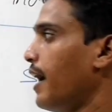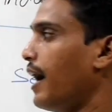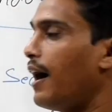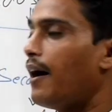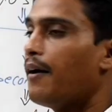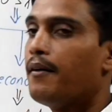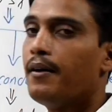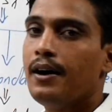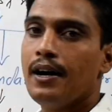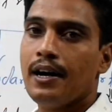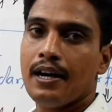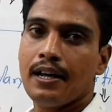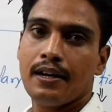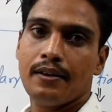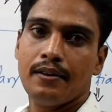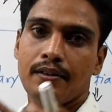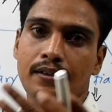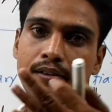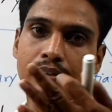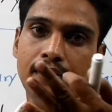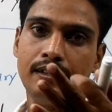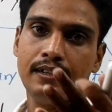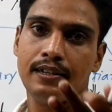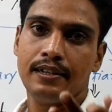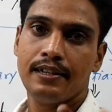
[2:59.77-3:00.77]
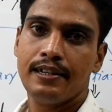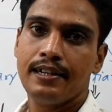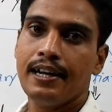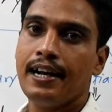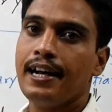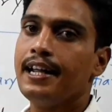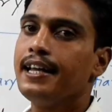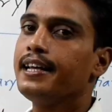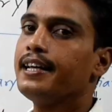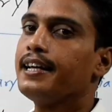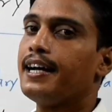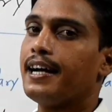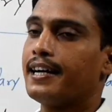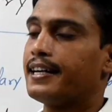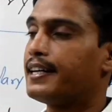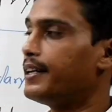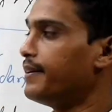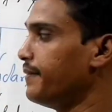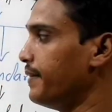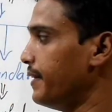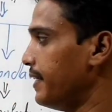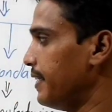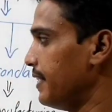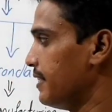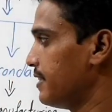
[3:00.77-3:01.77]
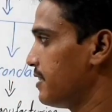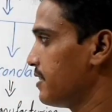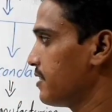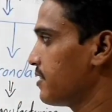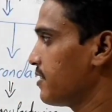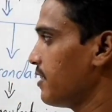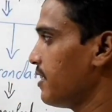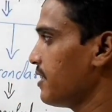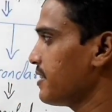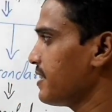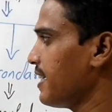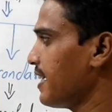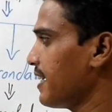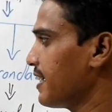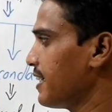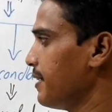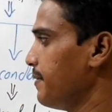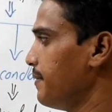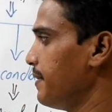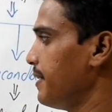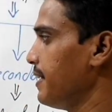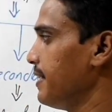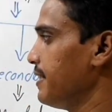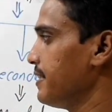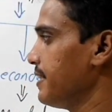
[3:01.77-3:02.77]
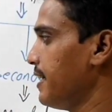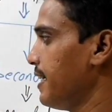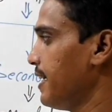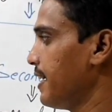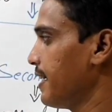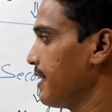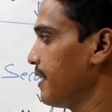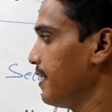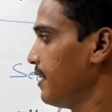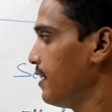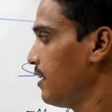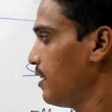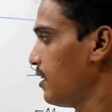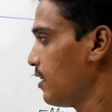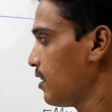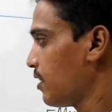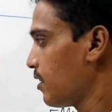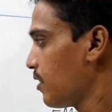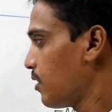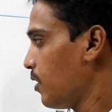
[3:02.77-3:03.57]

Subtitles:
our trading activities. Such activities are